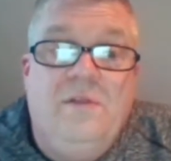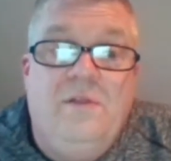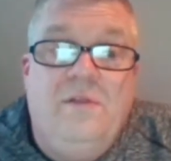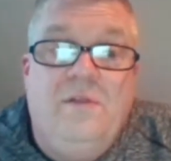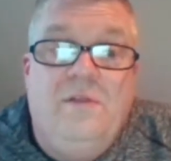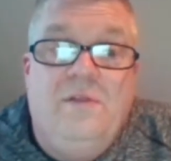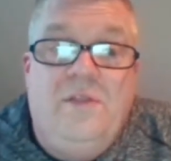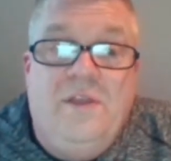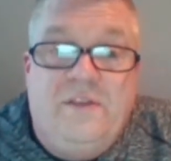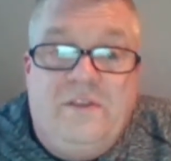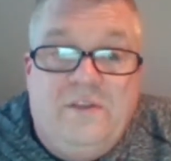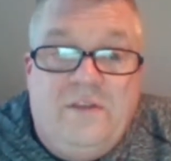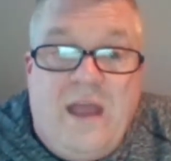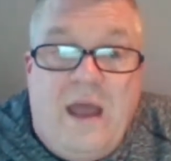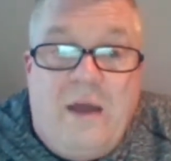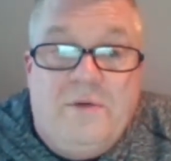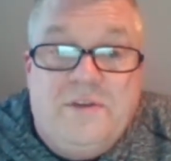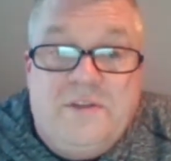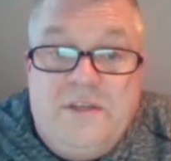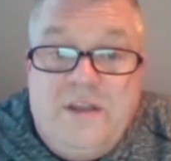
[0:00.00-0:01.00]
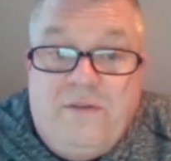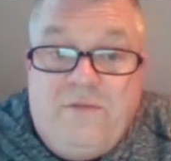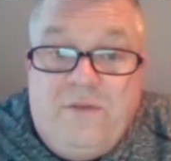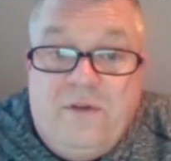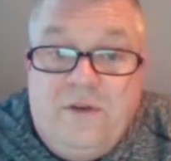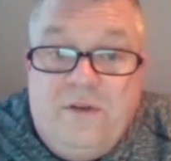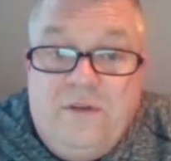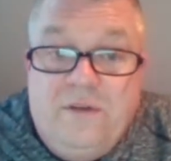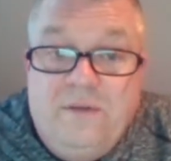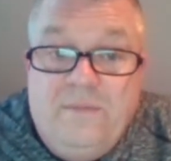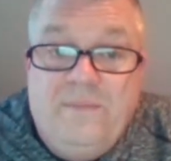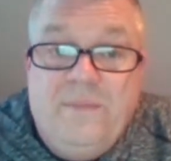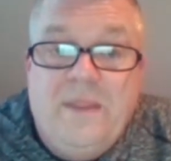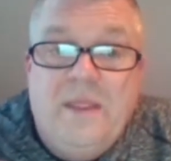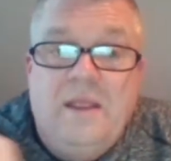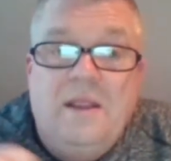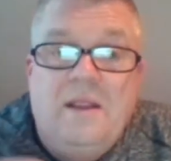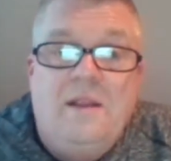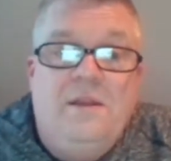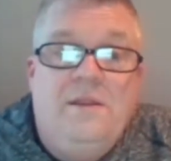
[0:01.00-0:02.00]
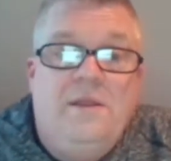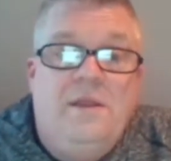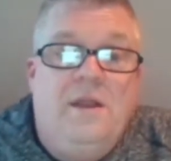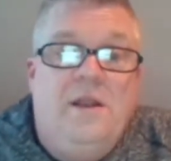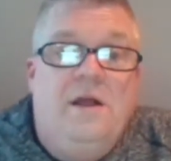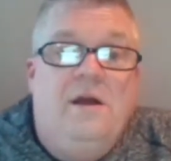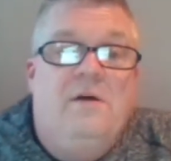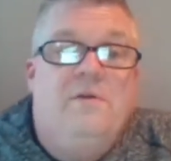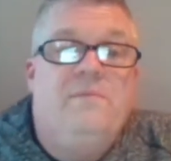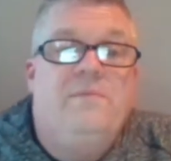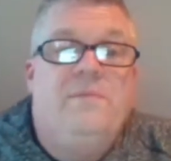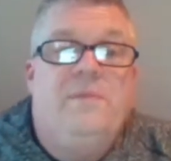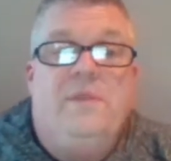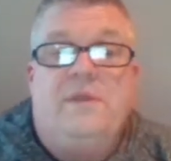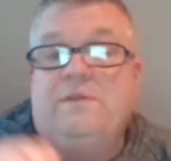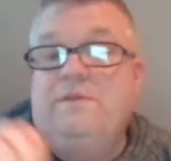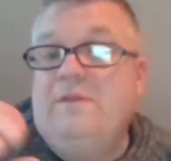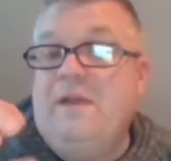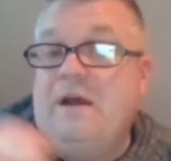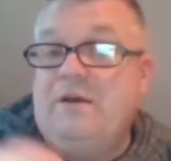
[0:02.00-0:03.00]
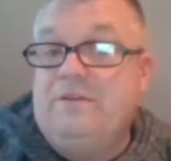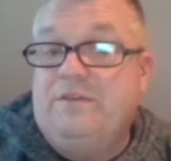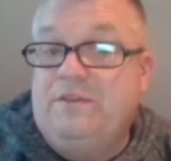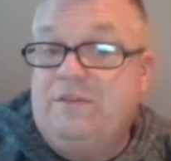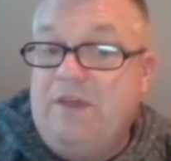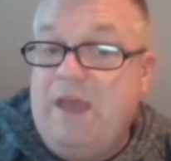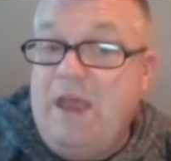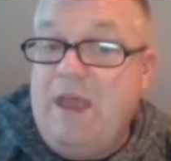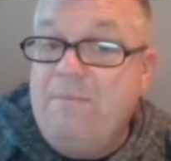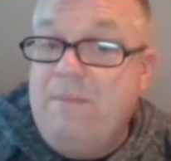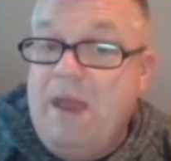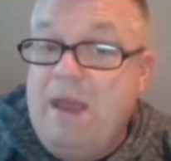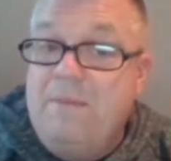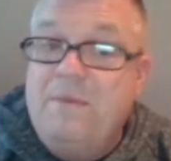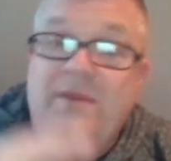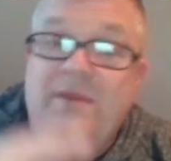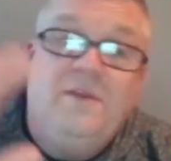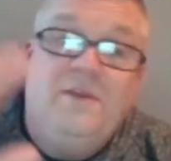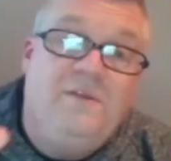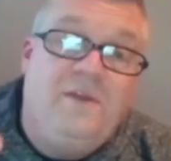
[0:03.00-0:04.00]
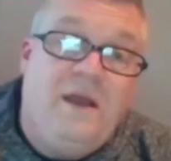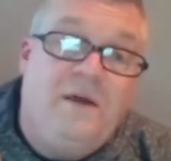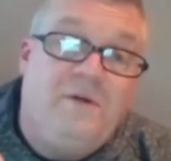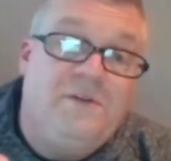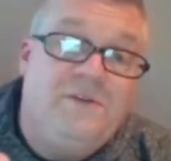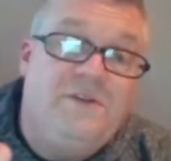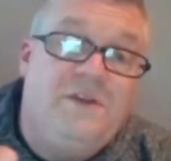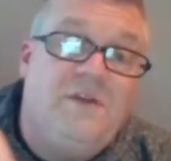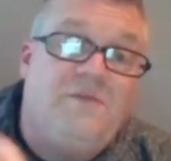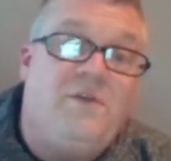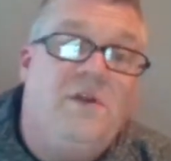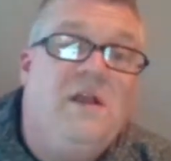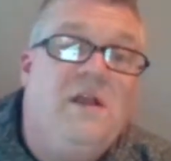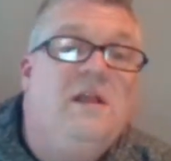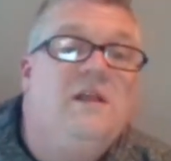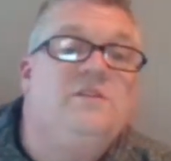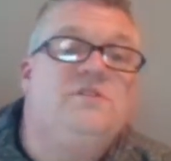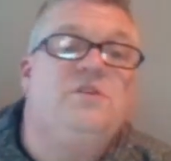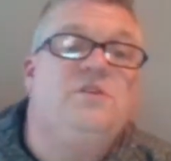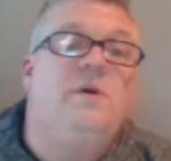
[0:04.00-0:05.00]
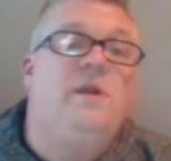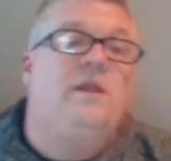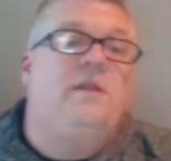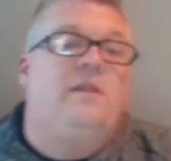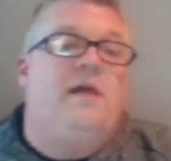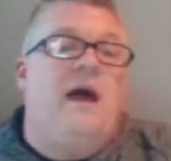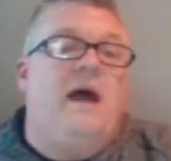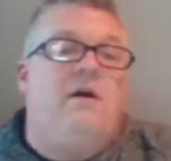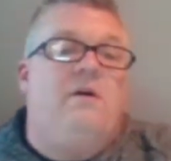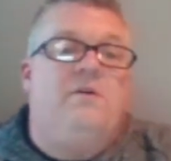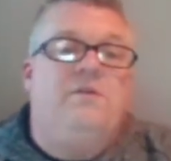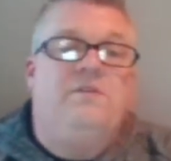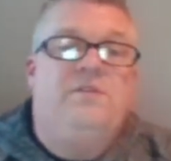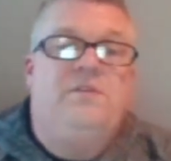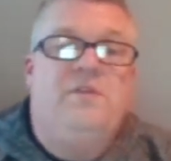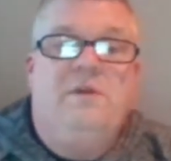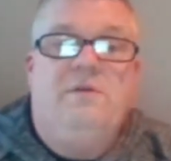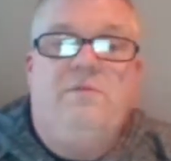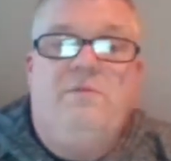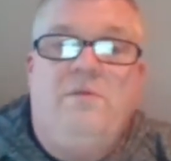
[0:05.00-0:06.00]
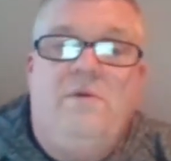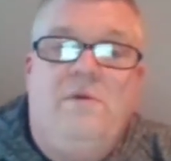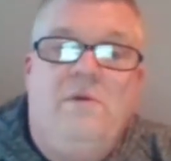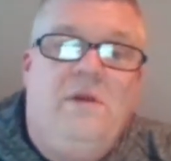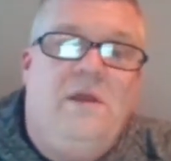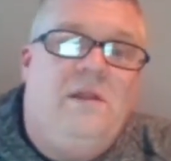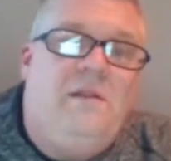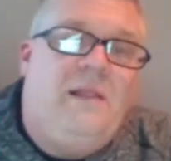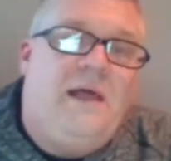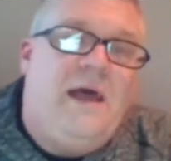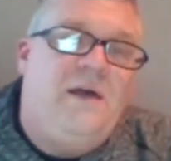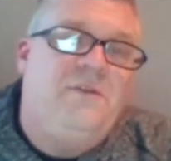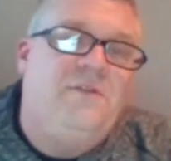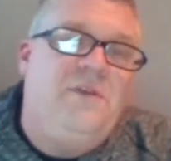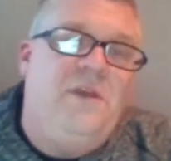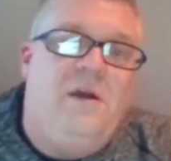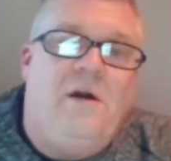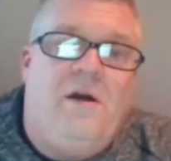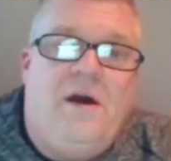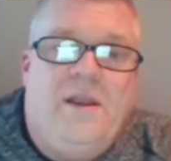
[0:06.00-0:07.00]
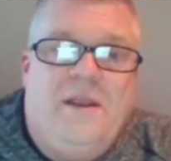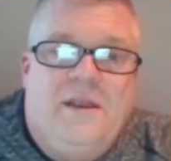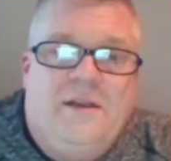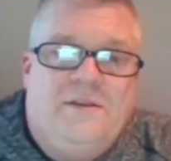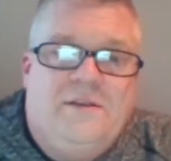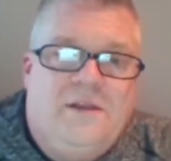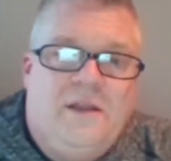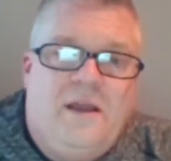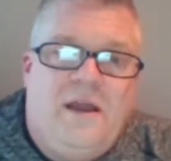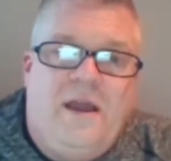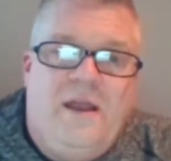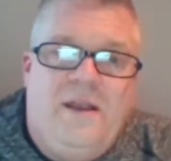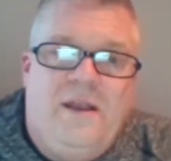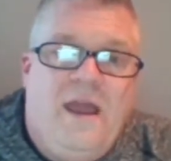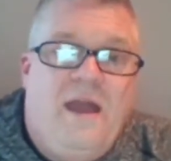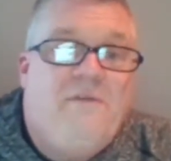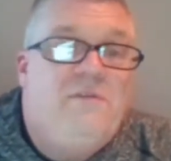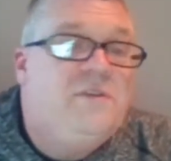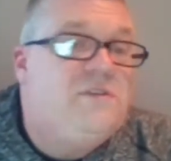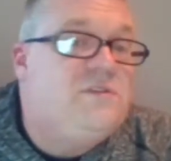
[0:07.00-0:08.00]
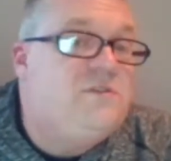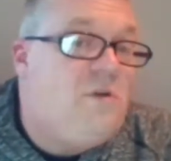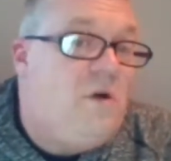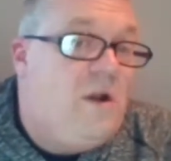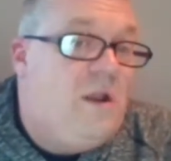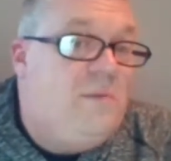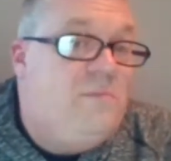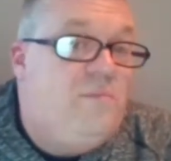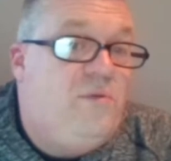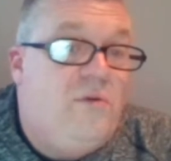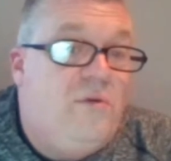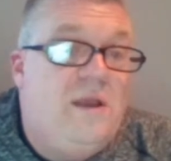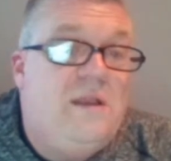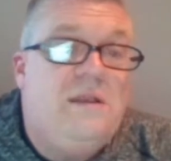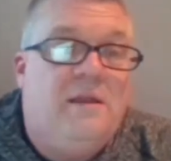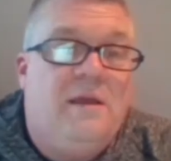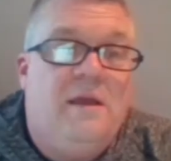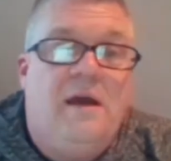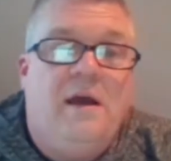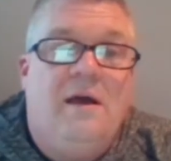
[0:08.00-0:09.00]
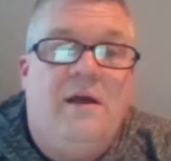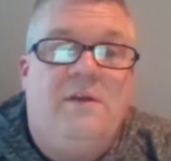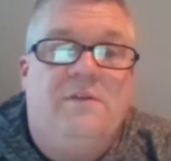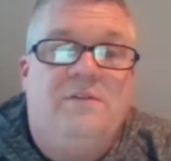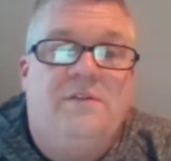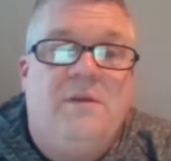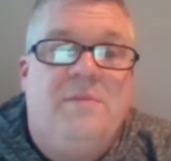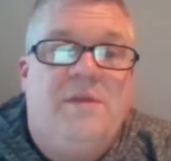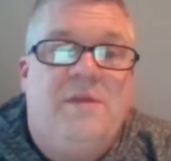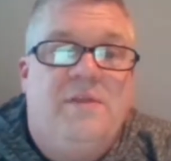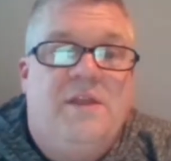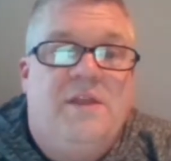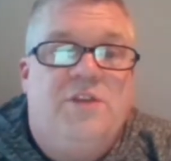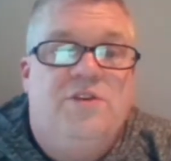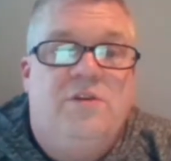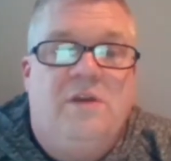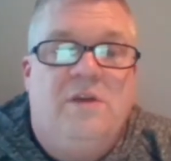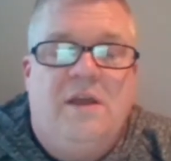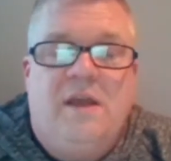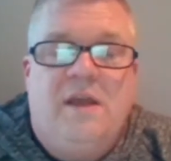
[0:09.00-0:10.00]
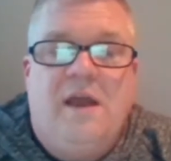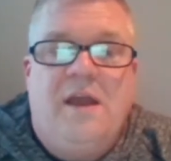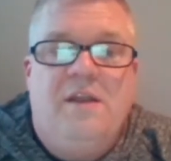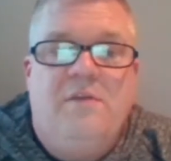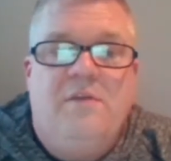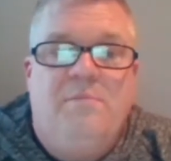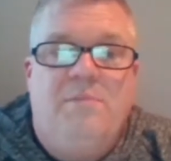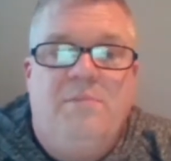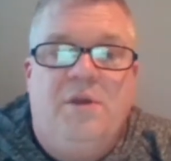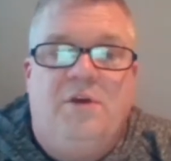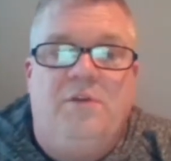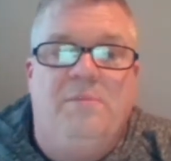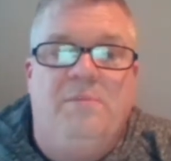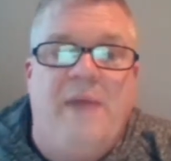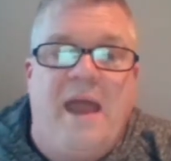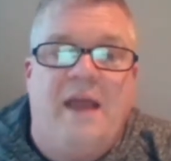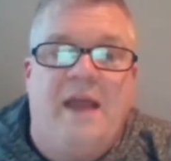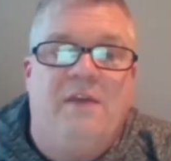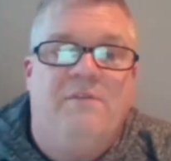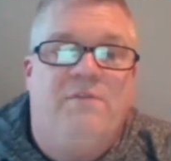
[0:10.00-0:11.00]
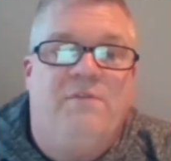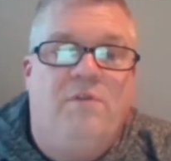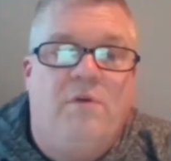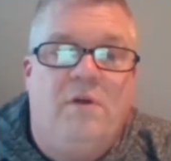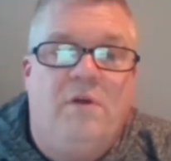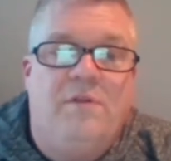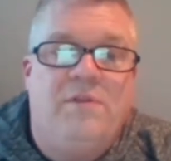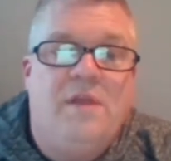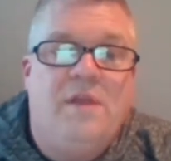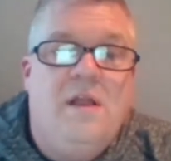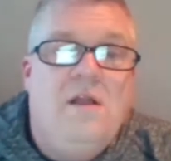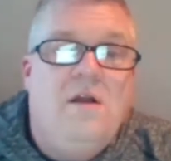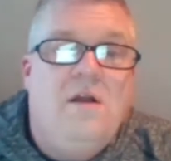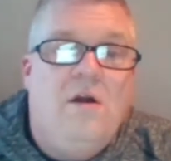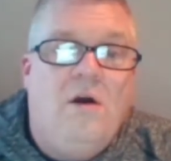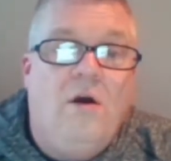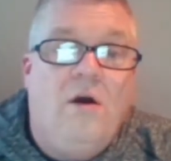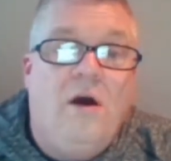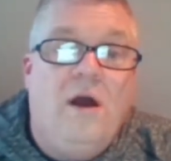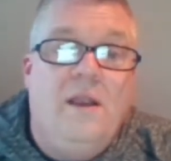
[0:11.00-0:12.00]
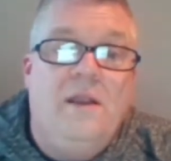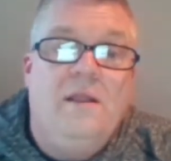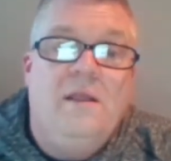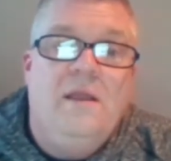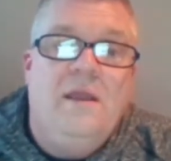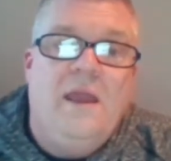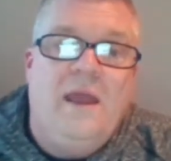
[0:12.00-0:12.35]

This is how it's different. This is how it's the same, maybe this is how it's different. So it allows the audience to kind of have a starting point, something that you can kind of build back and forth on.